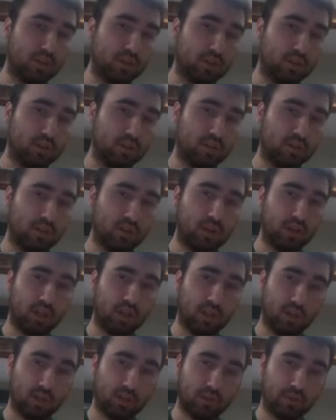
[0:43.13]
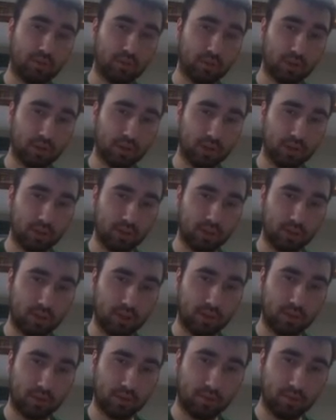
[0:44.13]
so that knight h4 doesn't
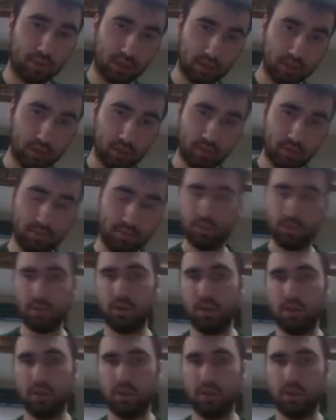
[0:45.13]
get my bishop?